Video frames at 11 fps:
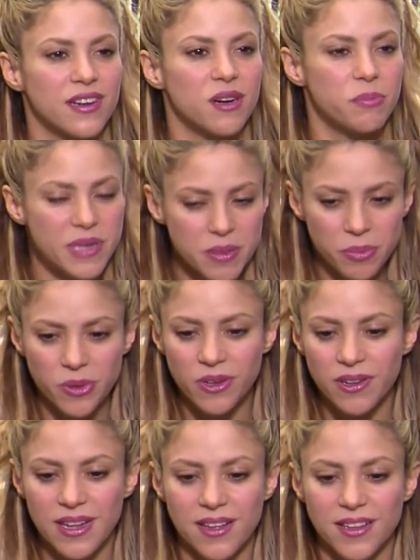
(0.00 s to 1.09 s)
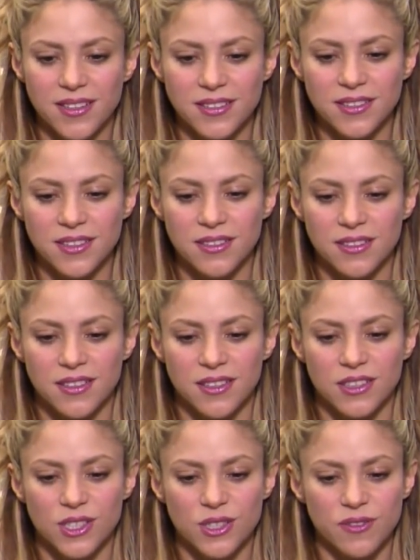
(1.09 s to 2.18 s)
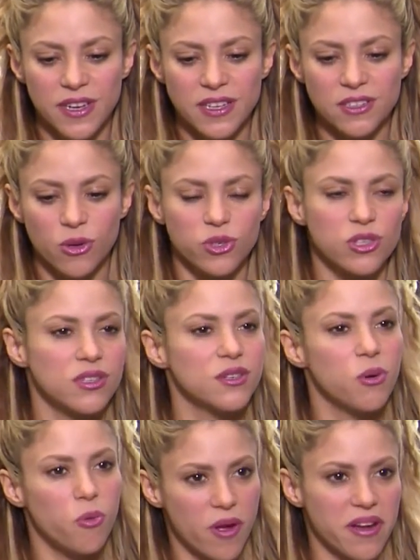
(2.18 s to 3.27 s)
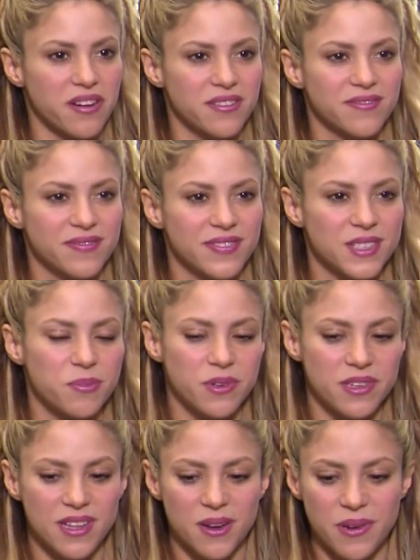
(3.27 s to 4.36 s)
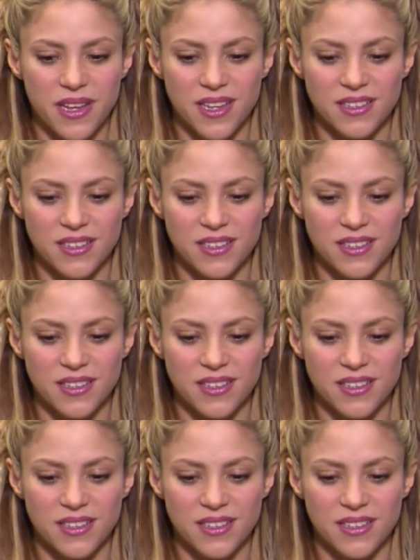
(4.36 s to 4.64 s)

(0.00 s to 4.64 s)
her people, and she's very socially aware, let's put it that way.